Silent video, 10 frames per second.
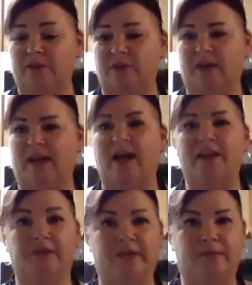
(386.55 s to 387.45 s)
So I cut
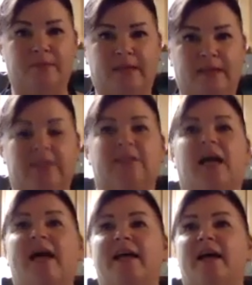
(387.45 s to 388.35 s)
green beans.
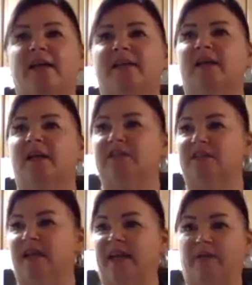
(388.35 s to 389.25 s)
I cut,
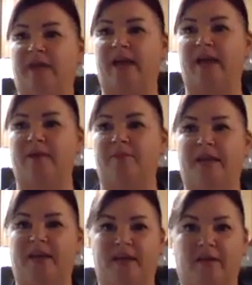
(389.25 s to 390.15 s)
tonight we had
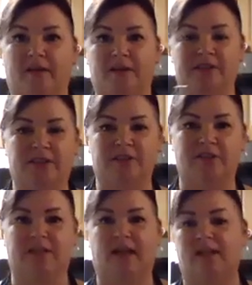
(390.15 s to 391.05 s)
bacon on our Caesar
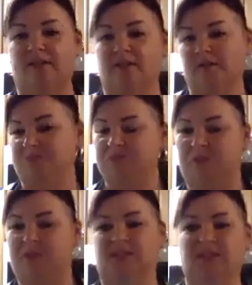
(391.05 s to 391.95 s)
salad. So
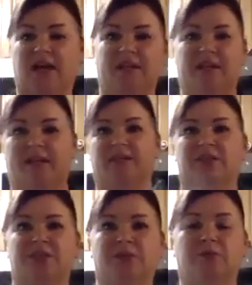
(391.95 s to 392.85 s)
I just cut it
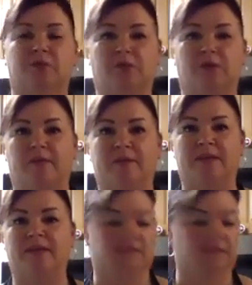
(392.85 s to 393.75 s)
into uh,
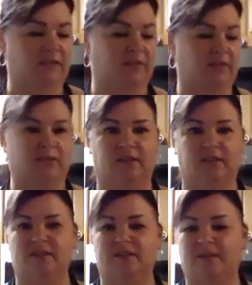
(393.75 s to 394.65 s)
pieces and then cooked it in the
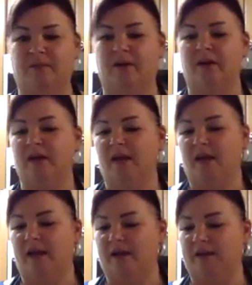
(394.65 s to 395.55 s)
steamer.
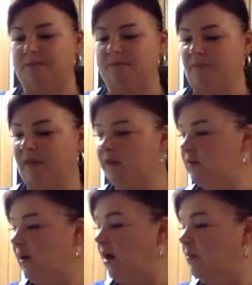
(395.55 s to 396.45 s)
Um,
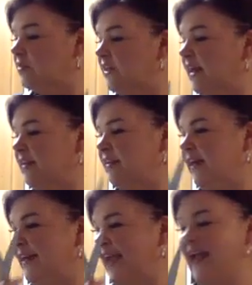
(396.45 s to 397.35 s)
almost anything
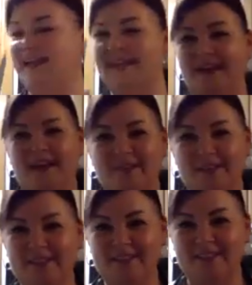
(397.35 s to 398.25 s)
I can cut with
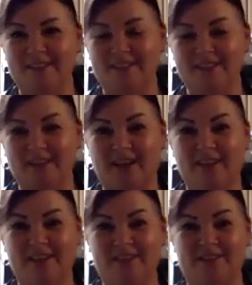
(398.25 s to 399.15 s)
these scissors, I
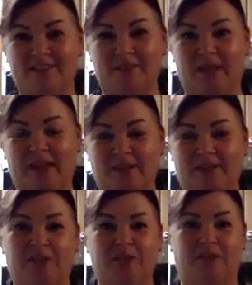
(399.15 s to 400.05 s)
use them as a
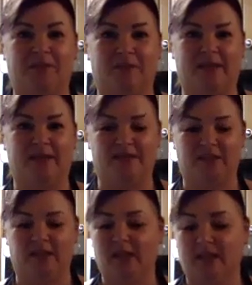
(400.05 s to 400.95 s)
tool in my
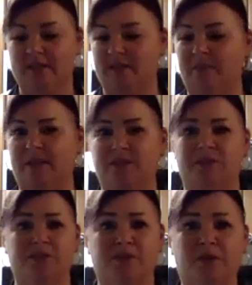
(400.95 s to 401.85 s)
kitchen. And some things are
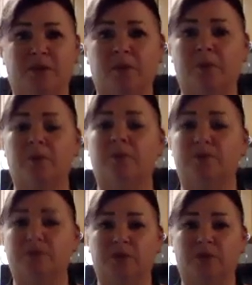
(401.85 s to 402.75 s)
so,
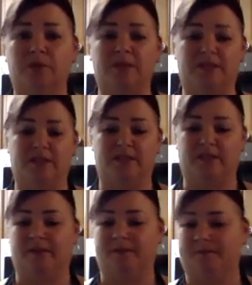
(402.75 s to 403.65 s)
so much
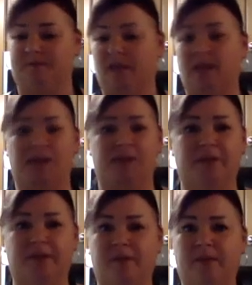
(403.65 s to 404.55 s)
easier. Like the
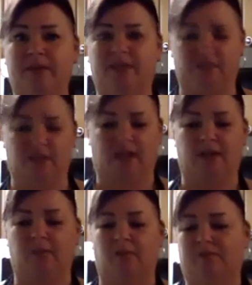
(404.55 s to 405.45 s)
green beans, I just line
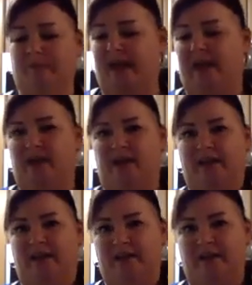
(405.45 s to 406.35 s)
them all my hand and I
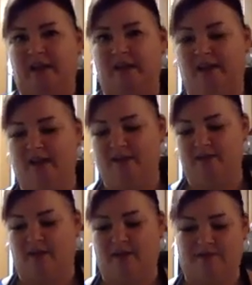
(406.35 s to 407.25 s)
cut the ends
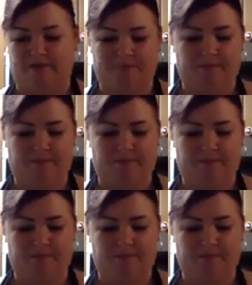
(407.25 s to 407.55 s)
off.